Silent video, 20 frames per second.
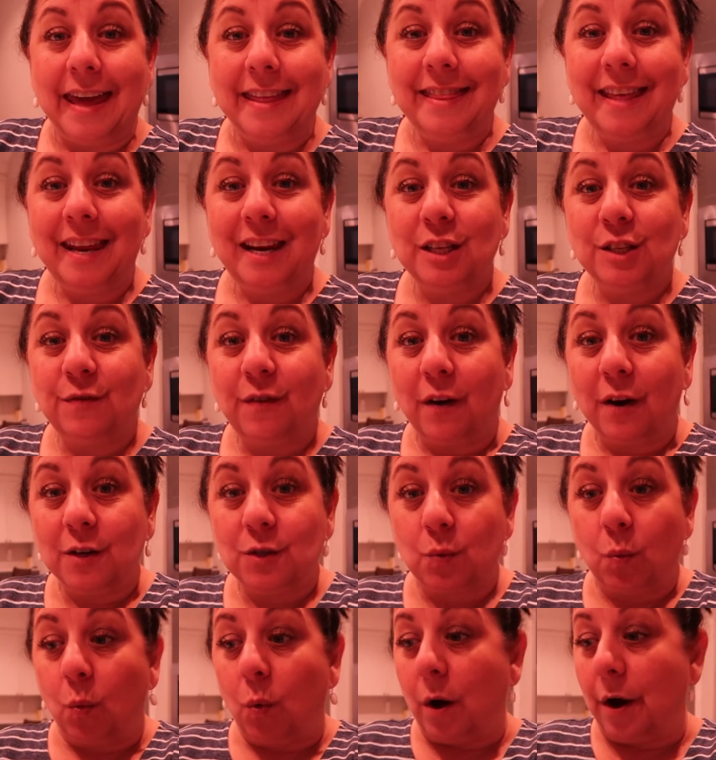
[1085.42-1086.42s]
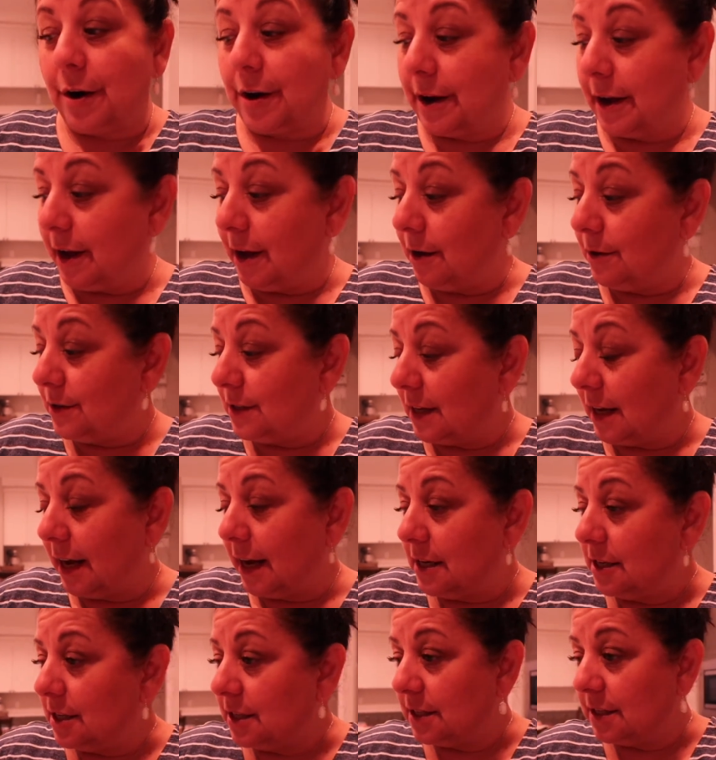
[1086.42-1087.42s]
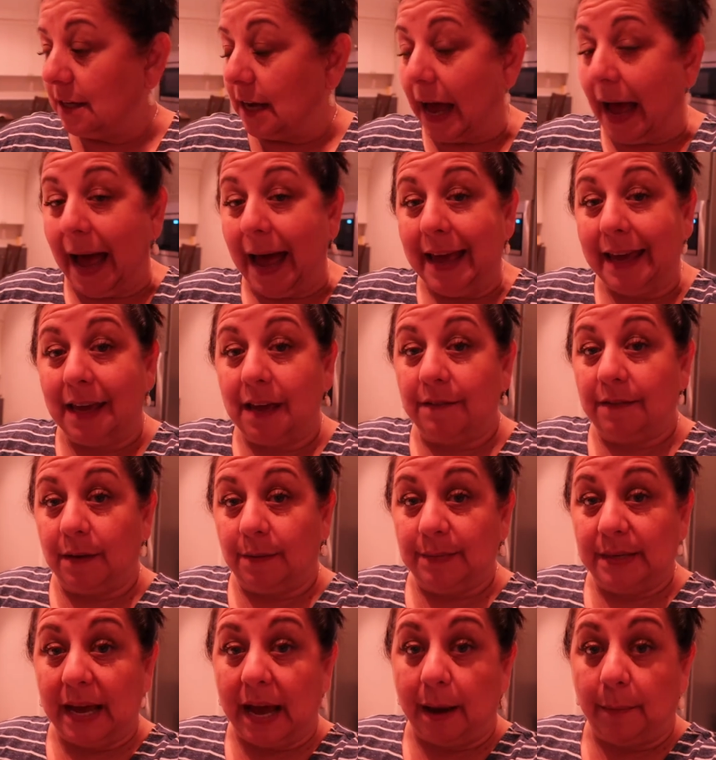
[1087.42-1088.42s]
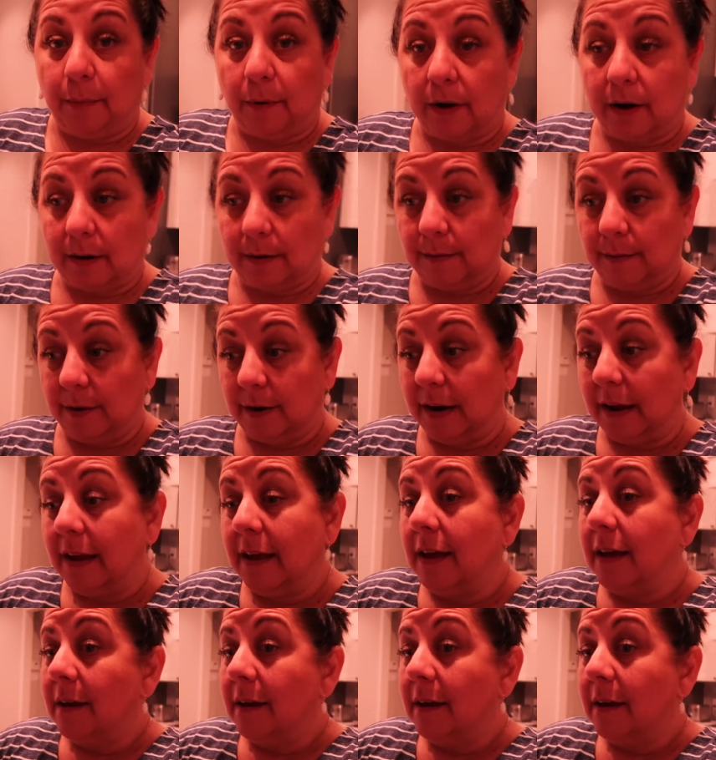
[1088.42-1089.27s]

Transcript: And then as far as water goes, I just, I give them tap water.